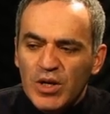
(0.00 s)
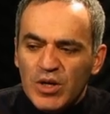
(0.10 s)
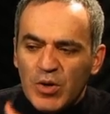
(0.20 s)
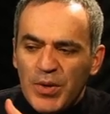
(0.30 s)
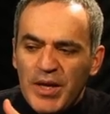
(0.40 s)

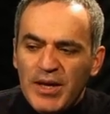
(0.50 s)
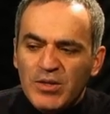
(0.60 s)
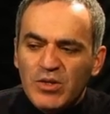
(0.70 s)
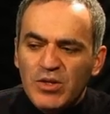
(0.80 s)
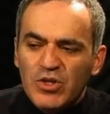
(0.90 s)

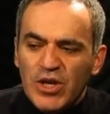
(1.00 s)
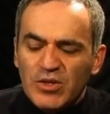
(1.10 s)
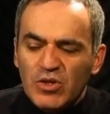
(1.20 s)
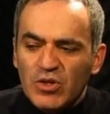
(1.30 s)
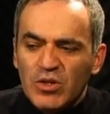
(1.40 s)
create
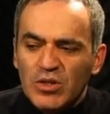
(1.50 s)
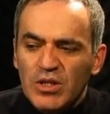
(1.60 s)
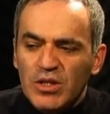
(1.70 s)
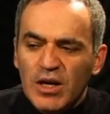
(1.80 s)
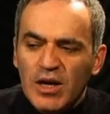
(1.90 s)
chances on
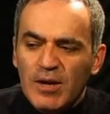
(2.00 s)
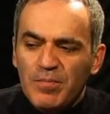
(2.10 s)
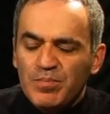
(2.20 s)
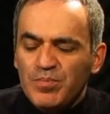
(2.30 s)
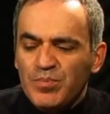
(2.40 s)
the
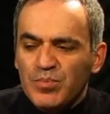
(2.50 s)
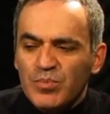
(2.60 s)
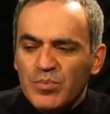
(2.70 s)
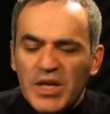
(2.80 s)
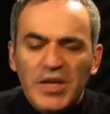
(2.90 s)

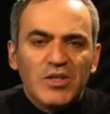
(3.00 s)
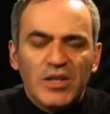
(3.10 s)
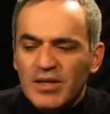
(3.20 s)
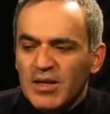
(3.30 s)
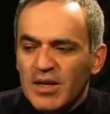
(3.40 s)
king
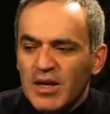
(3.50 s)
side.